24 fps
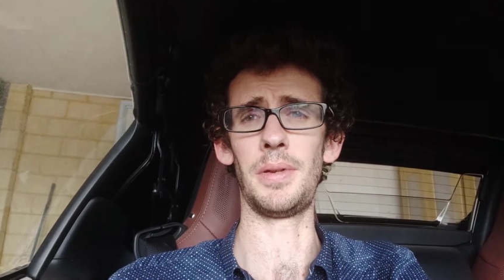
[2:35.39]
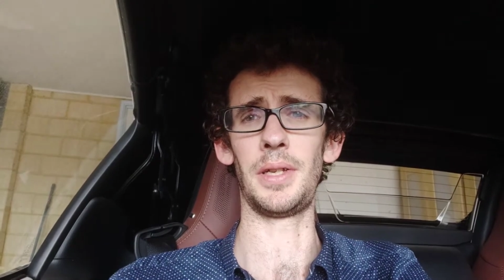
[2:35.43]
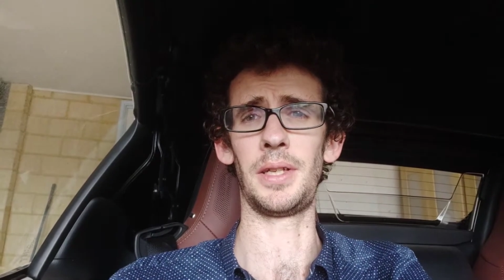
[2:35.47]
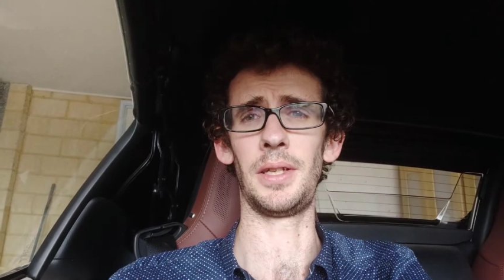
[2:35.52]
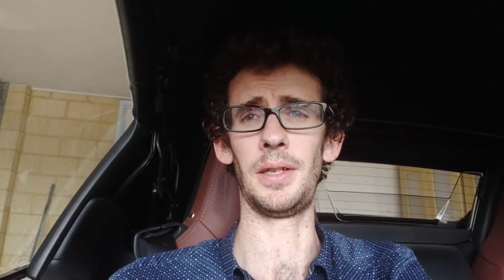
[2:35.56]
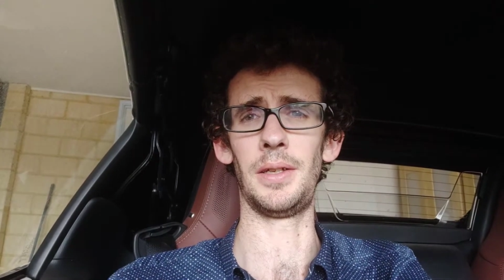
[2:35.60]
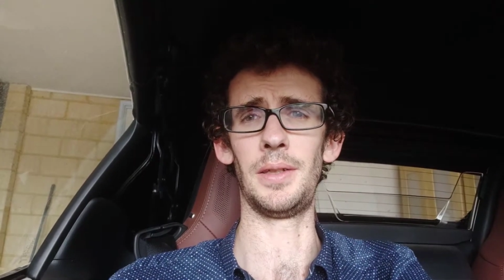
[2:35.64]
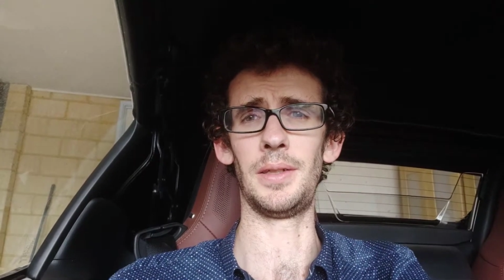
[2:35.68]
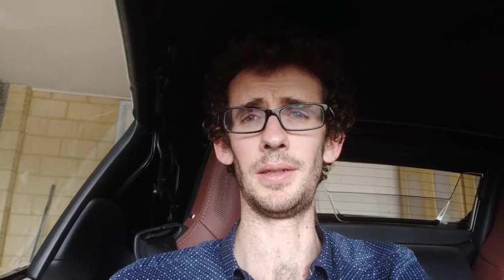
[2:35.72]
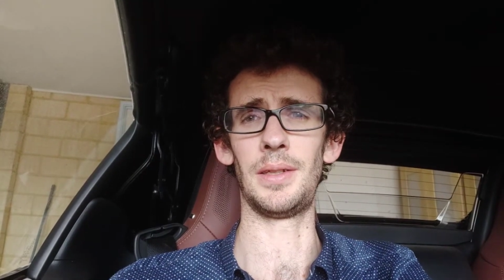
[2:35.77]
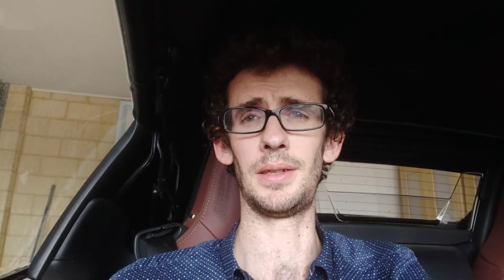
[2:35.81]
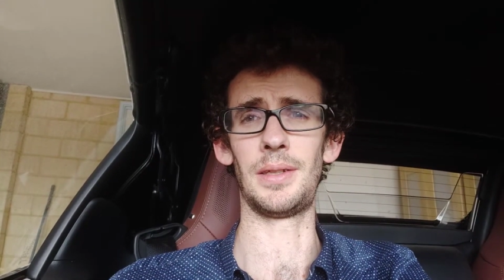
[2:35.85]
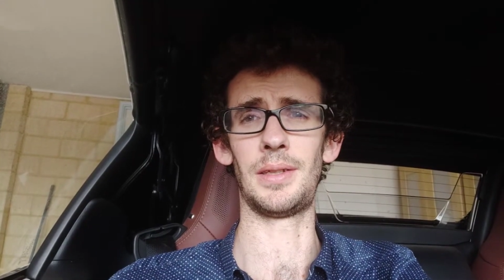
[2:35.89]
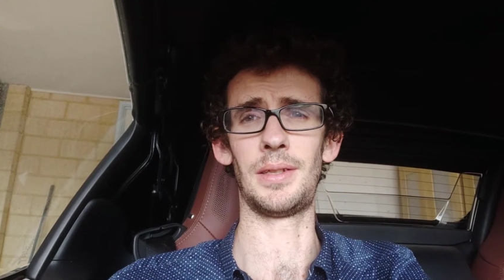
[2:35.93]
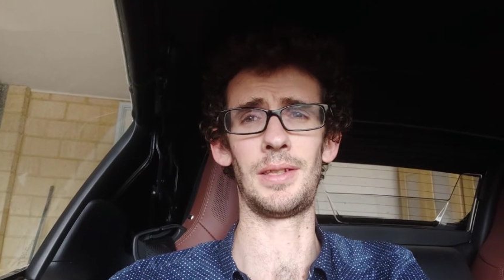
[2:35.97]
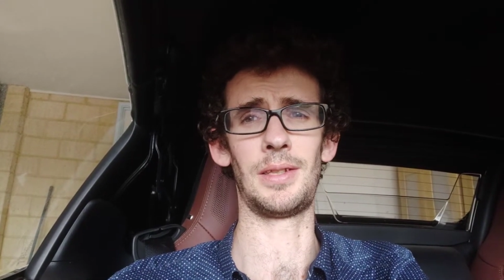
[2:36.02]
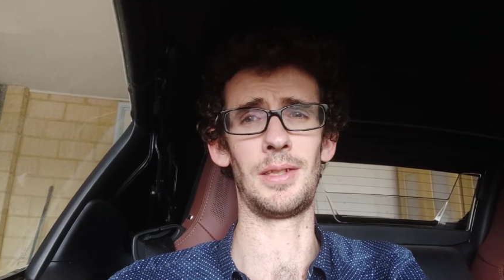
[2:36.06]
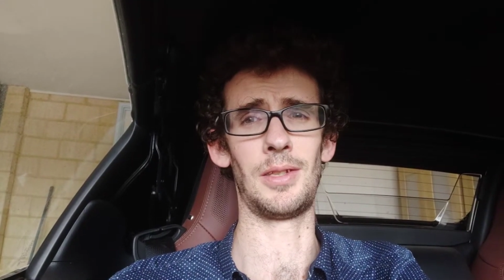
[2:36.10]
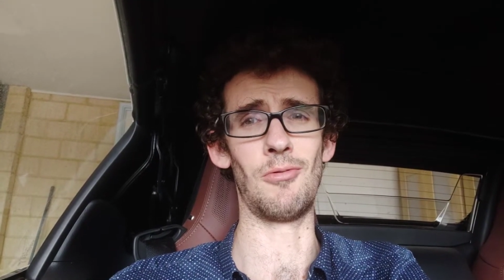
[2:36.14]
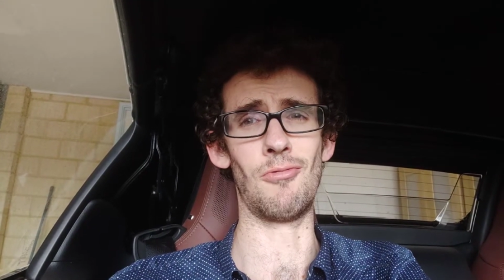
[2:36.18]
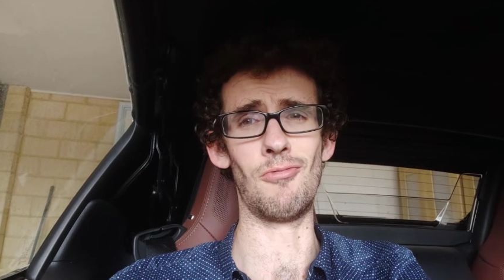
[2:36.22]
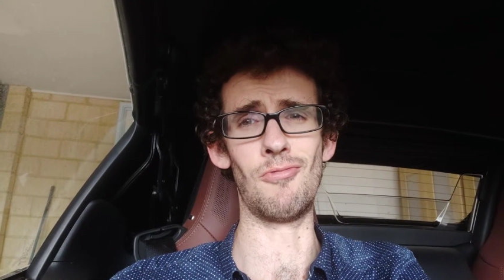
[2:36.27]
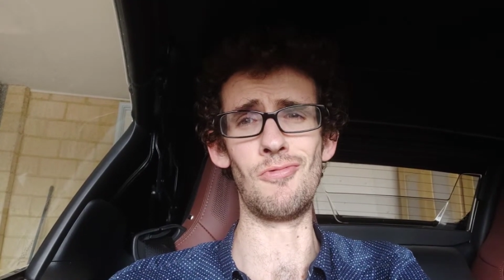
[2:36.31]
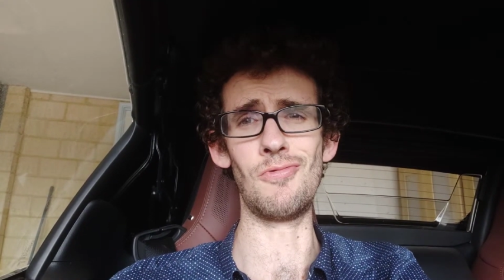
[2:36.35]

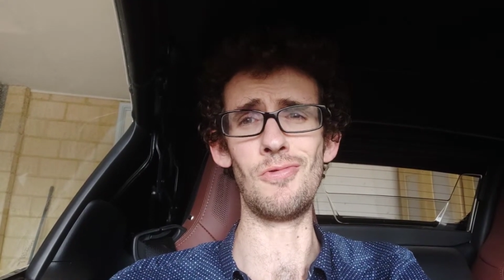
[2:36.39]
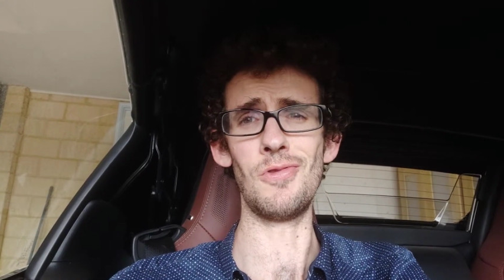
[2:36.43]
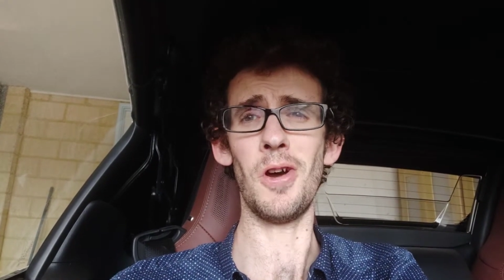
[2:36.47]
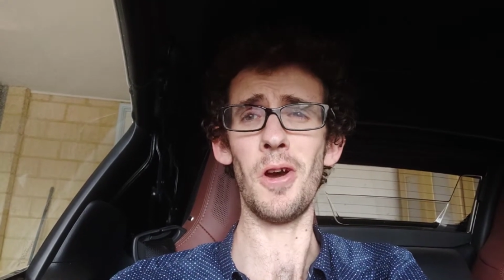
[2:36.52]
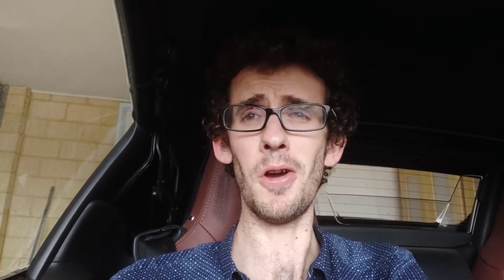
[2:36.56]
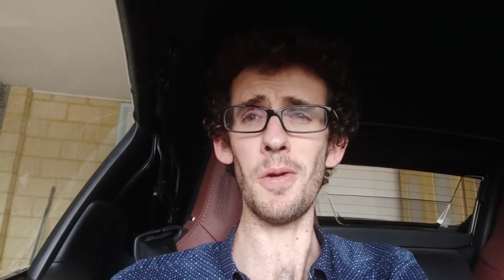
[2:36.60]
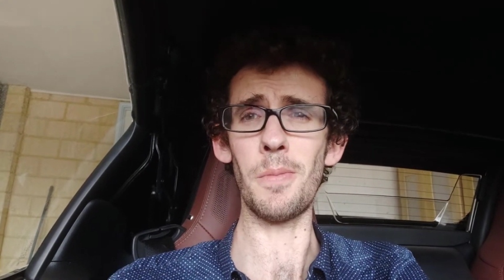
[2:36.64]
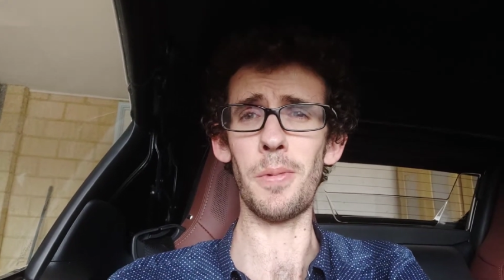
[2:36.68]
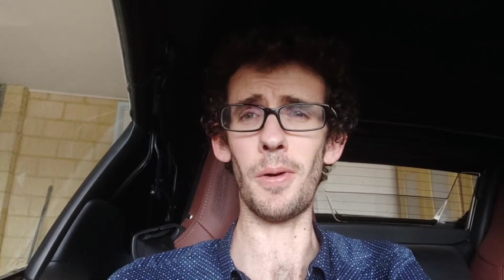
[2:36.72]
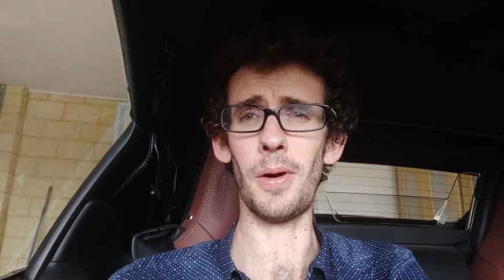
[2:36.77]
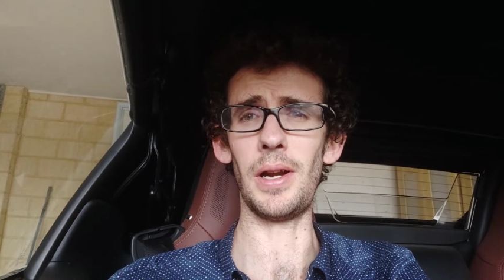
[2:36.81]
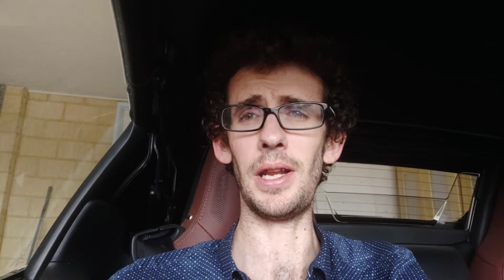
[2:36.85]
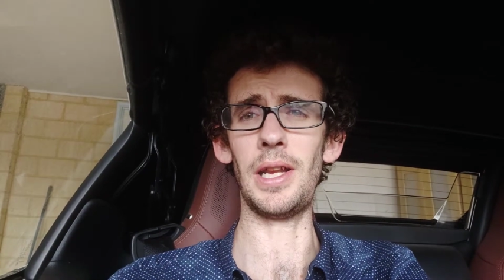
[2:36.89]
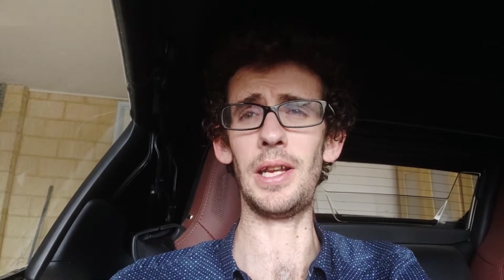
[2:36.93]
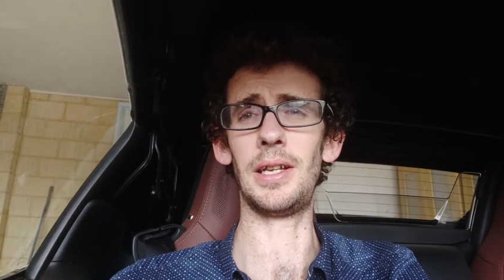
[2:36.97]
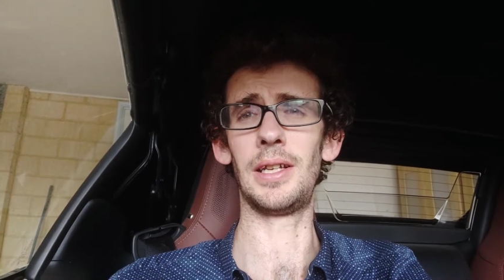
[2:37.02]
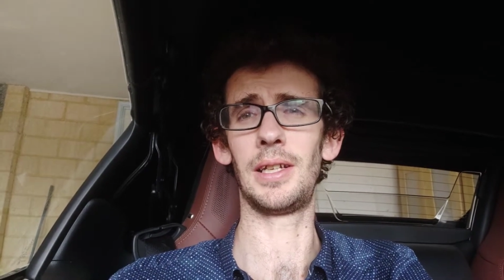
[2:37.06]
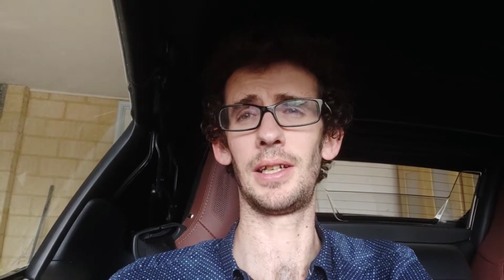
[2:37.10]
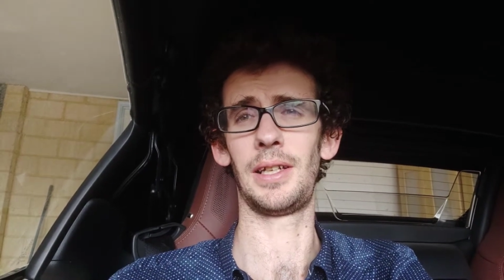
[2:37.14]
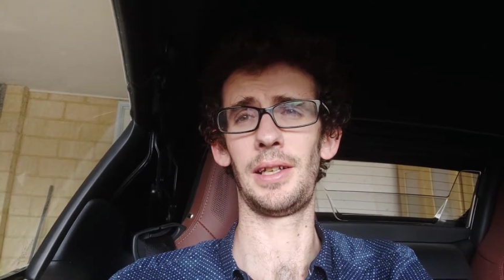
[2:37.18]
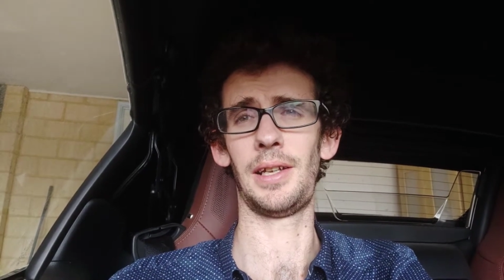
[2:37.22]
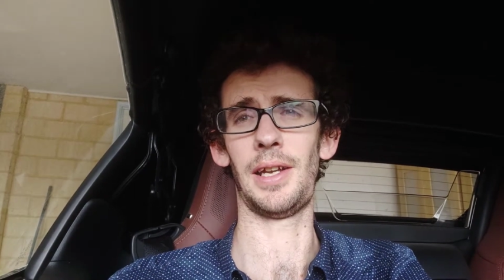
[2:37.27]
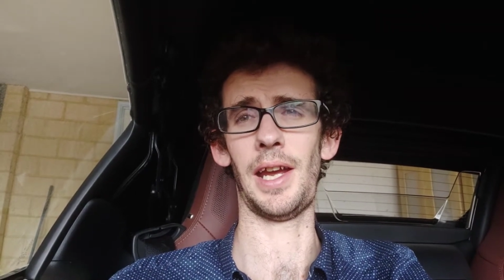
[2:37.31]
because nobody